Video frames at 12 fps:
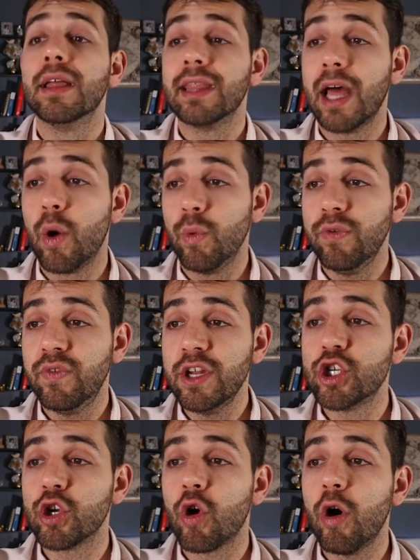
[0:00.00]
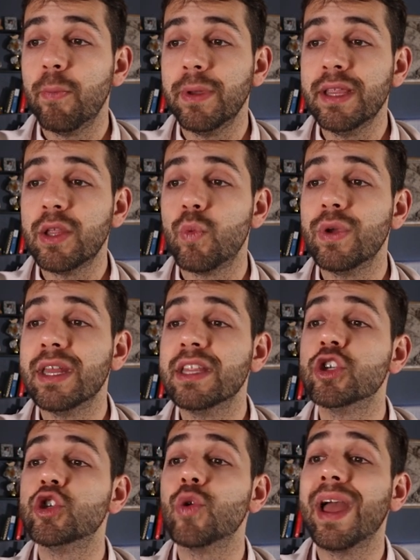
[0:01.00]
Now, we finish to copy it, we need
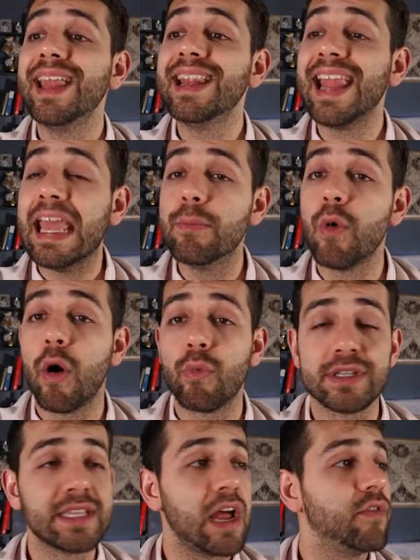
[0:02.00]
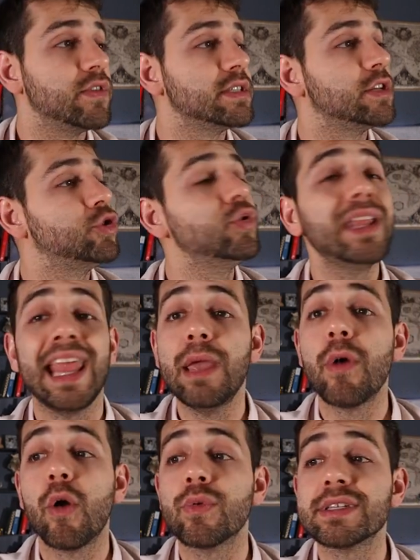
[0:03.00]
to enable our service. To
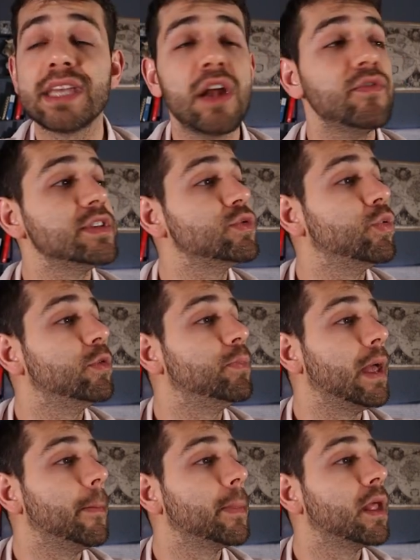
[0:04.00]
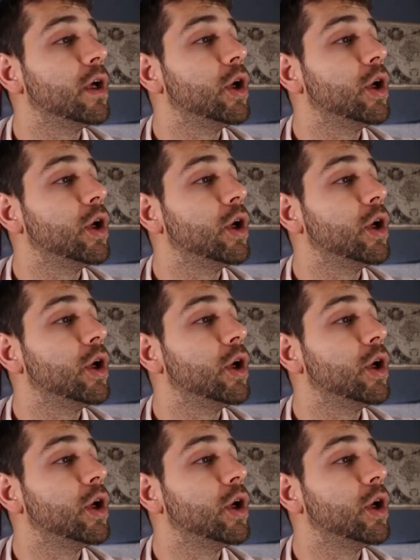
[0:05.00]
enable our service will be